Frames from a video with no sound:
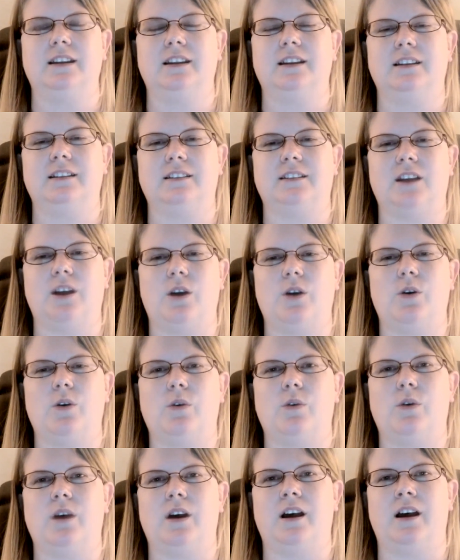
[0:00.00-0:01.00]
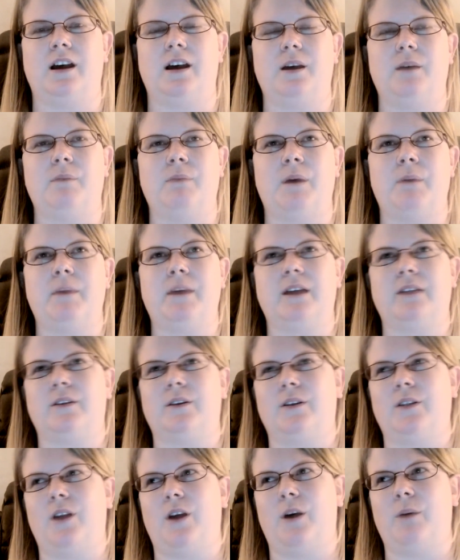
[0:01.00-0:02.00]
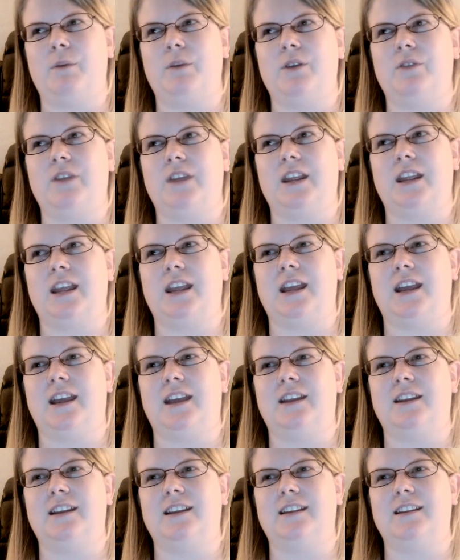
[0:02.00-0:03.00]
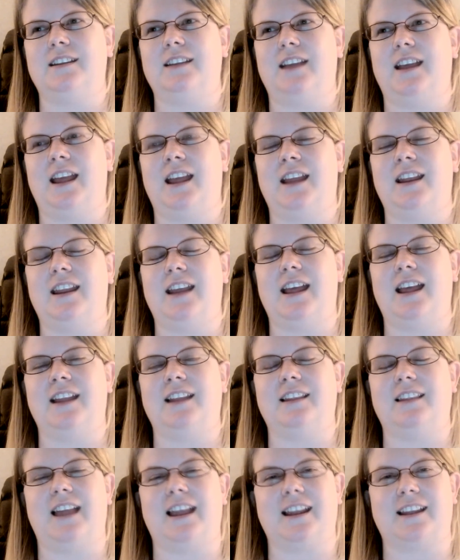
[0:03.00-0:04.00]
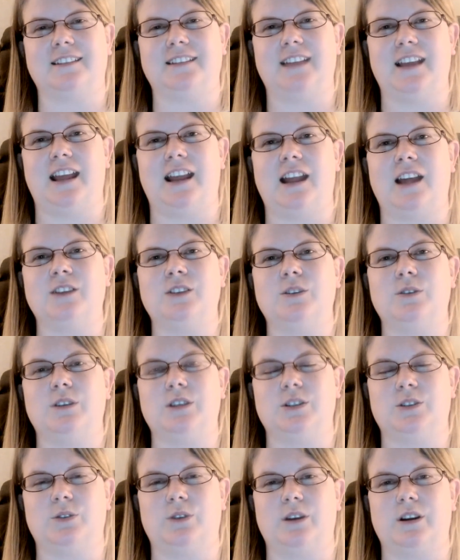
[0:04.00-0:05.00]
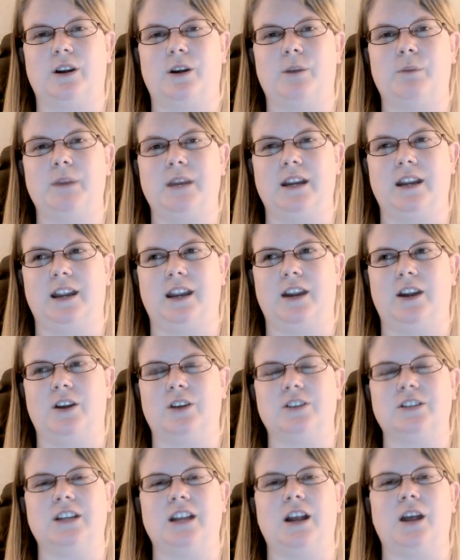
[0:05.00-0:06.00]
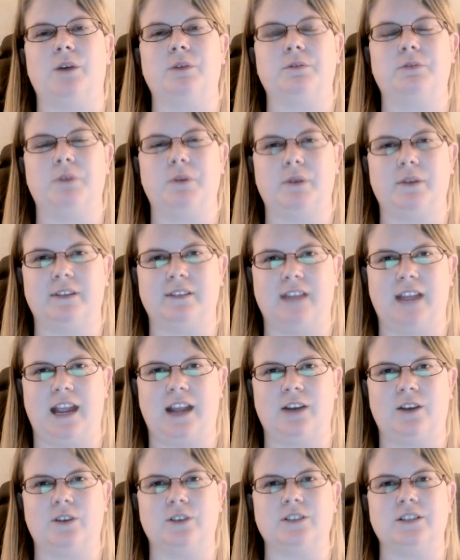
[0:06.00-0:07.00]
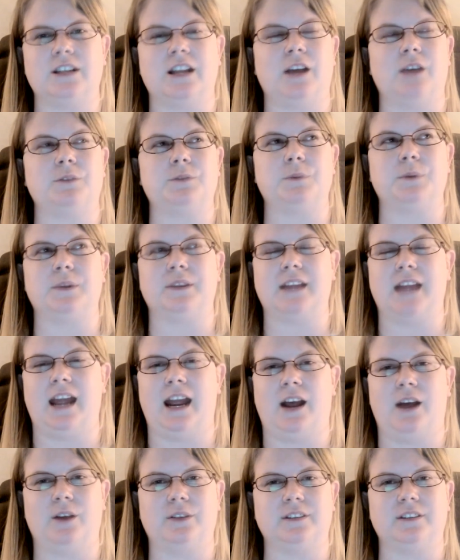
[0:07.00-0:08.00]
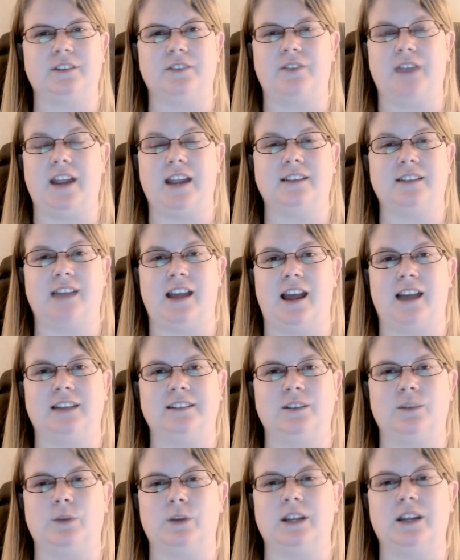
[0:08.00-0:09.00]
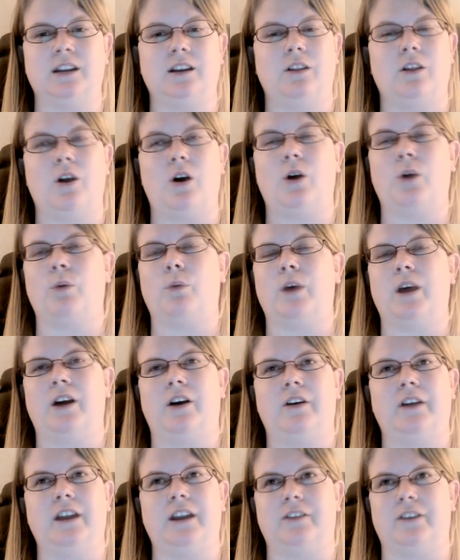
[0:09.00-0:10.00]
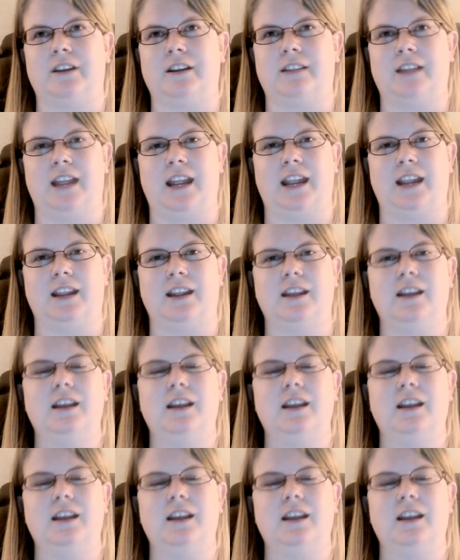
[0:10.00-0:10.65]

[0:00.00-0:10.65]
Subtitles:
So my mother-in-law moving in, and like I said, I do enjoy her being here. She helps me with Xander. She helps me with the house. It's fantastic. We get along well and everything.